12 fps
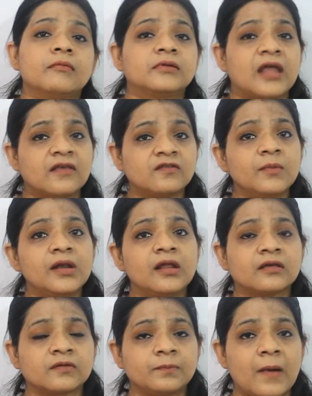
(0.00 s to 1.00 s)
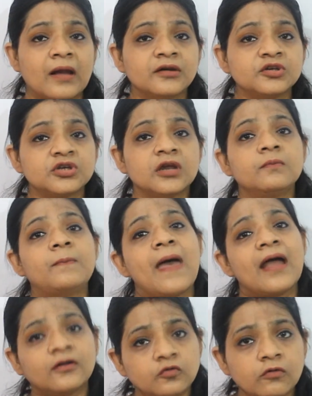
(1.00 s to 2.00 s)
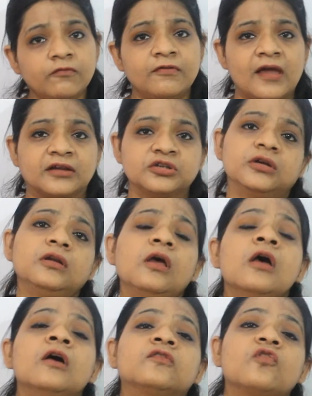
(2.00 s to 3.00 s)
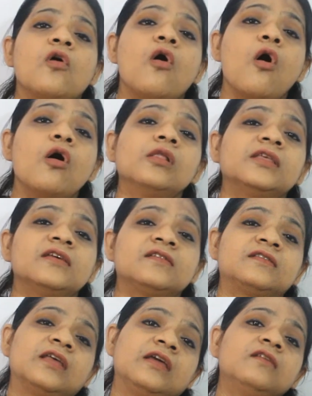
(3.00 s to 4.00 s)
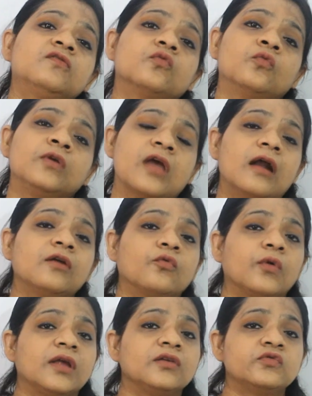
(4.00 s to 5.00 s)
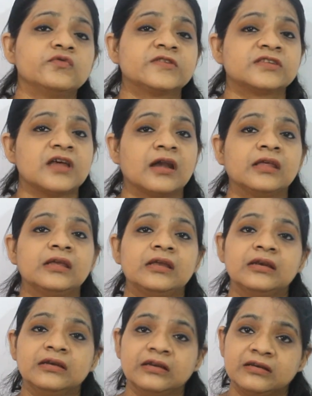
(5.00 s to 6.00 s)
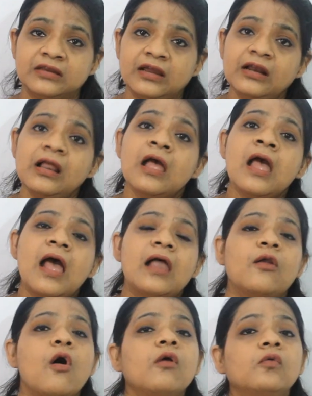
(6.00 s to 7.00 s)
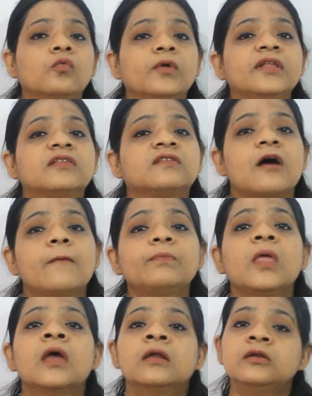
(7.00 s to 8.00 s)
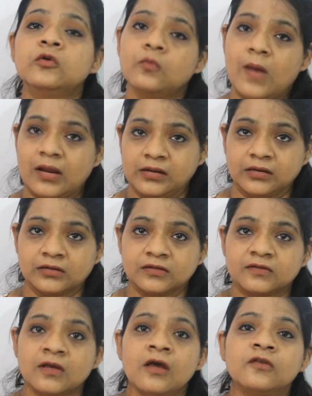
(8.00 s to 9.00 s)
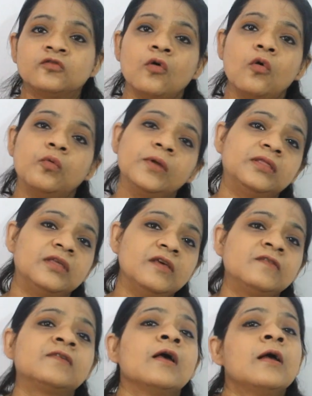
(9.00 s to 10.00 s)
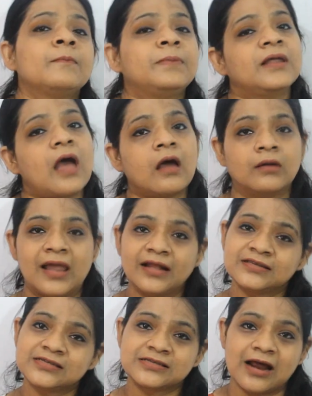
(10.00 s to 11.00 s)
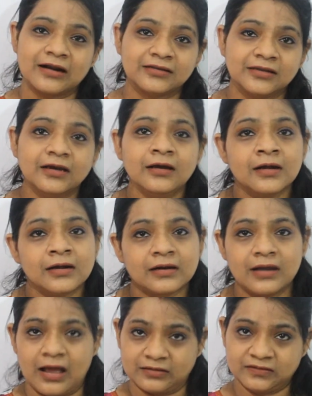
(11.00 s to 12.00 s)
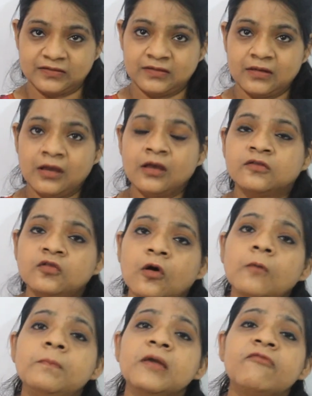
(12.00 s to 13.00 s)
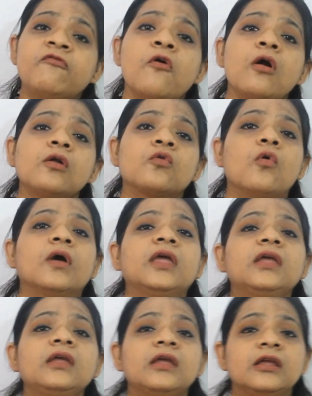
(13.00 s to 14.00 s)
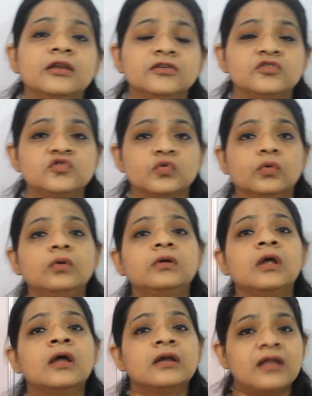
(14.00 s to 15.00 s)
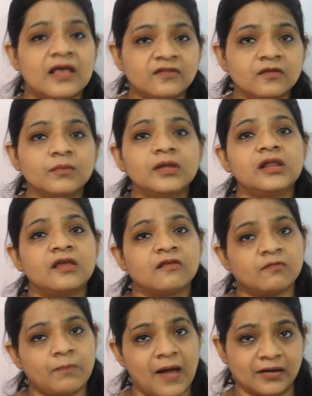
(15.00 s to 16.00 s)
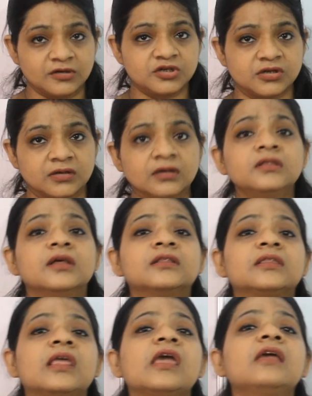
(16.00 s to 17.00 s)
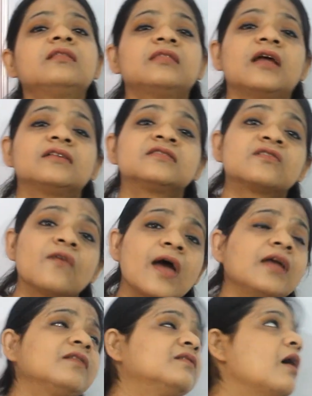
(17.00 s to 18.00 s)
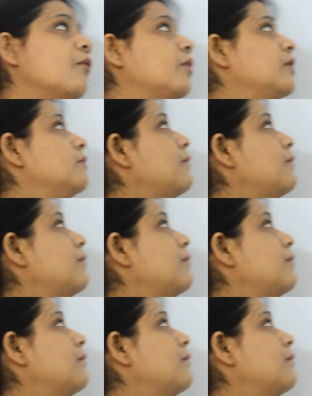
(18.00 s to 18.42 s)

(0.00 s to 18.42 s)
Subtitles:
decimal expansion back to fraction. So all these things we are going to study in detail along with some numericals. So with this, let's start the class. So before going into decimal expansion, the thing that strikes our